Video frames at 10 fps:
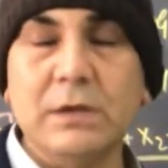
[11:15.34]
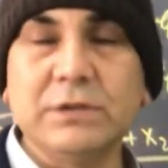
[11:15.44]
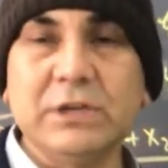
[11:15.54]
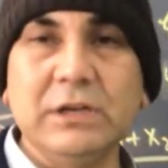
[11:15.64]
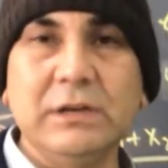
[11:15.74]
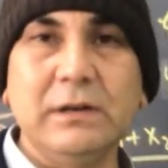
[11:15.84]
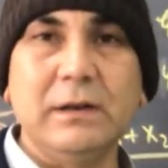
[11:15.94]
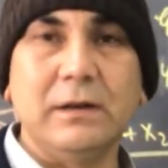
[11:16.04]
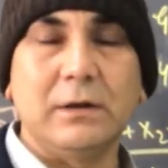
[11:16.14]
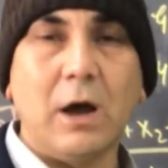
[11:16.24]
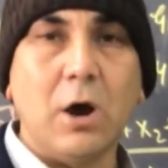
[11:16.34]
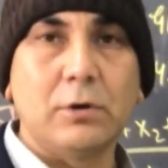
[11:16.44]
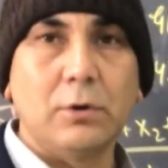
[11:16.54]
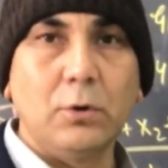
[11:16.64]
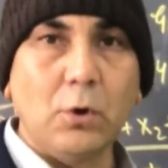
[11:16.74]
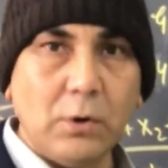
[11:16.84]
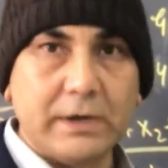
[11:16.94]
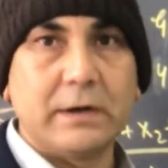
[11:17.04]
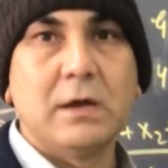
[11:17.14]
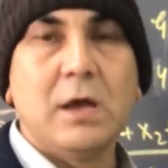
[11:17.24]

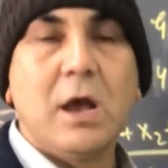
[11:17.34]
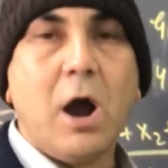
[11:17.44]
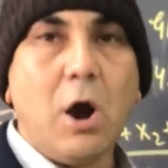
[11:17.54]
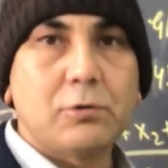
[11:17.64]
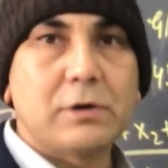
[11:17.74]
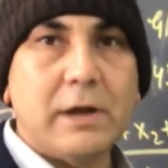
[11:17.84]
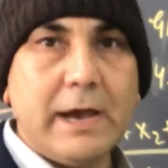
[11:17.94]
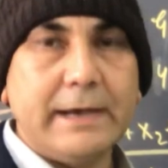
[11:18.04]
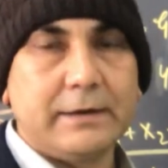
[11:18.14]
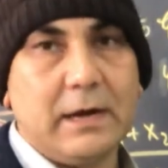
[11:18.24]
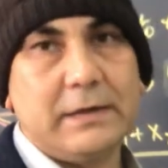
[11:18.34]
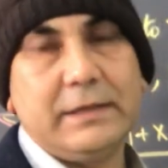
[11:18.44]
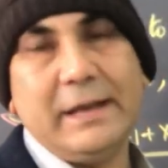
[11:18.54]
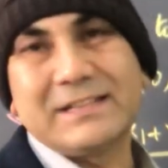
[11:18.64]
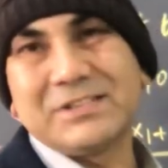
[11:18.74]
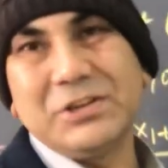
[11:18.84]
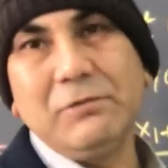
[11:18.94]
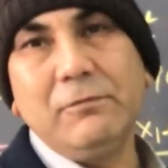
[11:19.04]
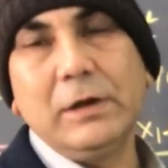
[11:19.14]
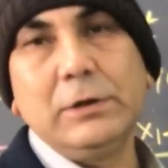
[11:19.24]
lower outlier, or the
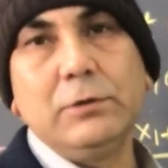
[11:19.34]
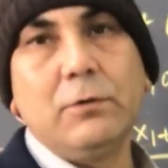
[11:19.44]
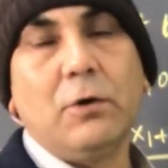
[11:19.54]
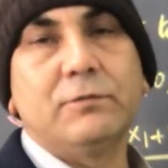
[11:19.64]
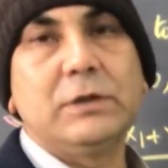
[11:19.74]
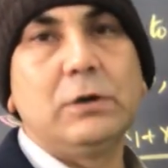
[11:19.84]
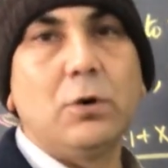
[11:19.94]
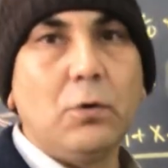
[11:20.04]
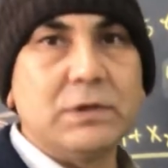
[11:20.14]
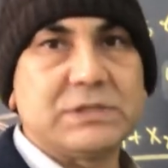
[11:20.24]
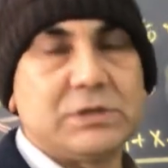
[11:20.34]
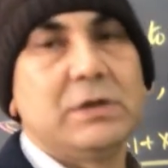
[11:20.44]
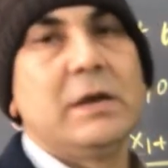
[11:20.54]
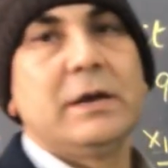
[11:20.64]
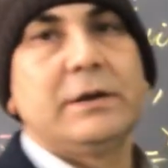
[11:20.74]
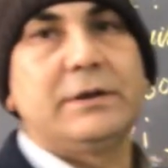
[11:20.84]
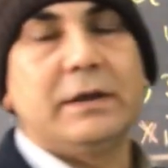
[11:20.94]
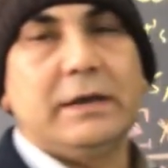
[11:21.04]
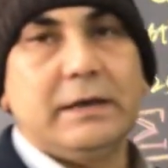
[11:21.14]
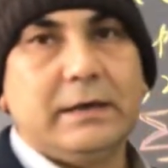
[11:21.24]
extreme value of the lowest
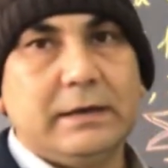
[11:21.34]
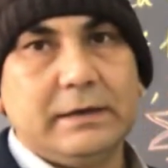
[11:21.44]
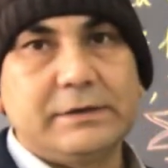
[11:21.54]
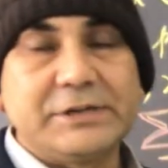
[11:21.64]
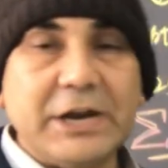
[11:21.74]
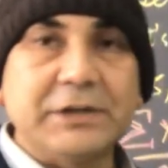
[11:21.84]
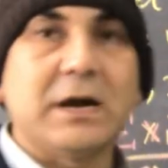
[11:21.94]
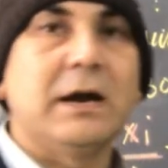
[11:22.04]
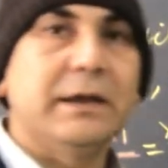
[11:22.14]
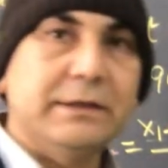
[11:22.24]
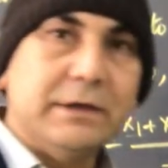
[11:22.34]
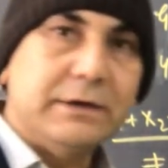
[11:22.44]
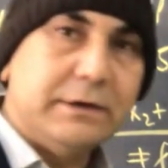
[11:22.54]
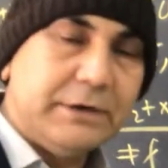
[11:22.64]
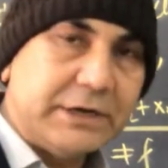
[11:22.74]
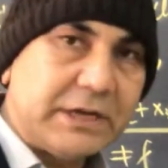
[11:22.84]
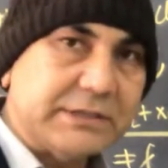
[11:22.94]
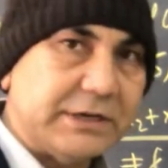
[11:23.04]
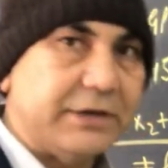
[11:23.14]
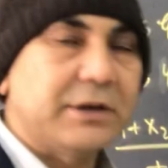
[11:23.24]
data in the data
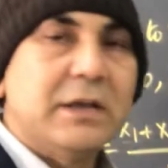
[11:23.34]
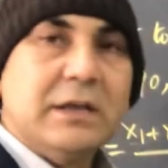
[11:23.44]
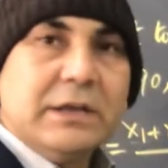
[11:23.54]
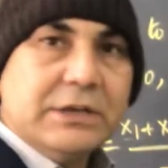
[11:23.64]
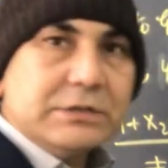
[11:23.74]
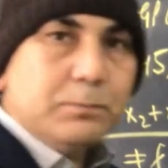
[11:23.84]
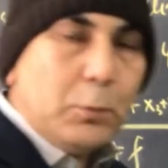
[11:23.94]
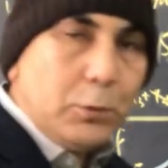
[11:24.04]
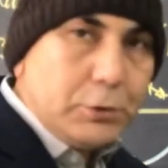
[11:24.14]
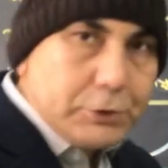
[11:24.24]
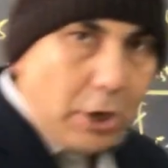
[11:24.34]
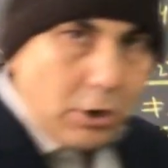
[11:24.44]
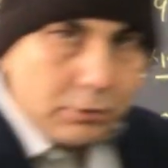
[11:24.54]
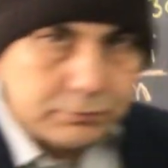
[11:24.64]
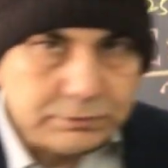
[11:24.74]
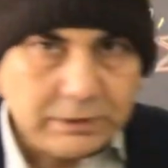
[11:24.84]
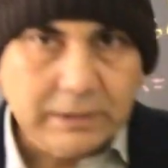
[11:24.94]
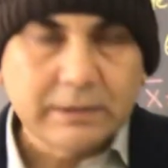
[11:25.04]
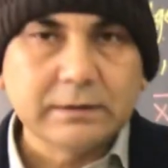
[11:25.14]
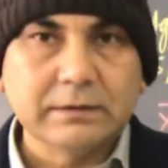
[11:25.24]
set is pulled down
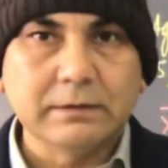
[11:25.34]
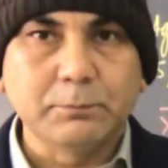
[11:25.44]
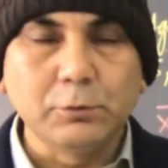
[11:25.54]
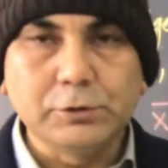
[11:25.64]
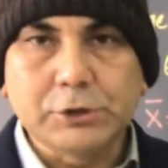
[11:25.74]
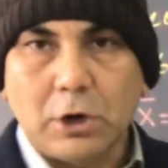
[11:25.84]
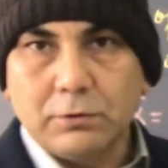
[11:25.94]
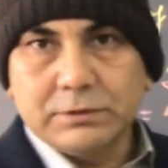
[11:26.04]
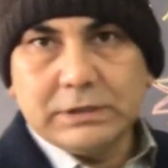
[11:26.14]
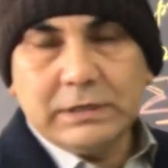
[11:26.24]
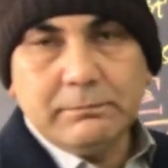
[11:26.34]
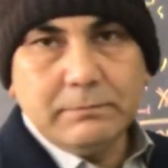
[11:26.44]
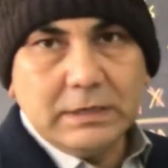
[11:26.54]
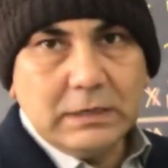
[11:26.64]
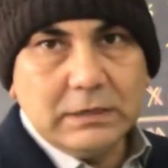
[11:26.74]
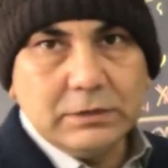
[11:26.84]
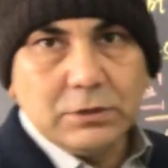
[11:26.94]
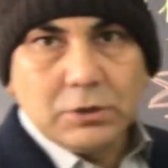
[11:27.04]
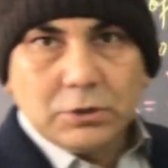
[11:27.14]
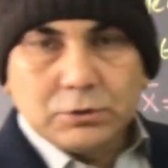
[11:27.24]
the
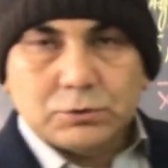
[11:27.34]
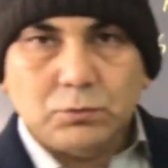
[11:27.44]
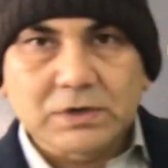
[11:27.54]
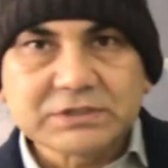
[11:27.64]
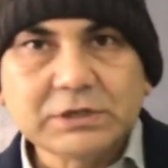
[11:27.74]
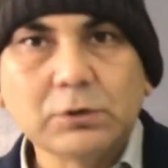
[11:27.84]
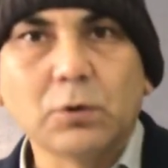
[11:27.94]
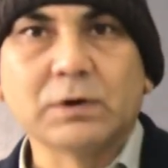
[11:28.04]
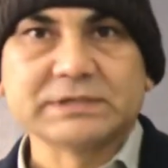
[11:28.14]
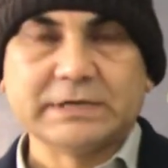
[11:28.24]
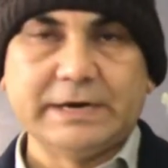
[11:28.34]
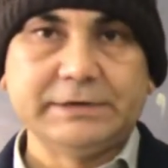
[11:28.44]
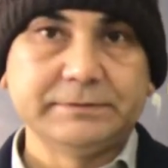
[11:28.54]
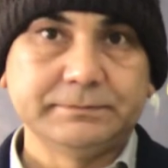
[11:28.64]
mean towards the lower side.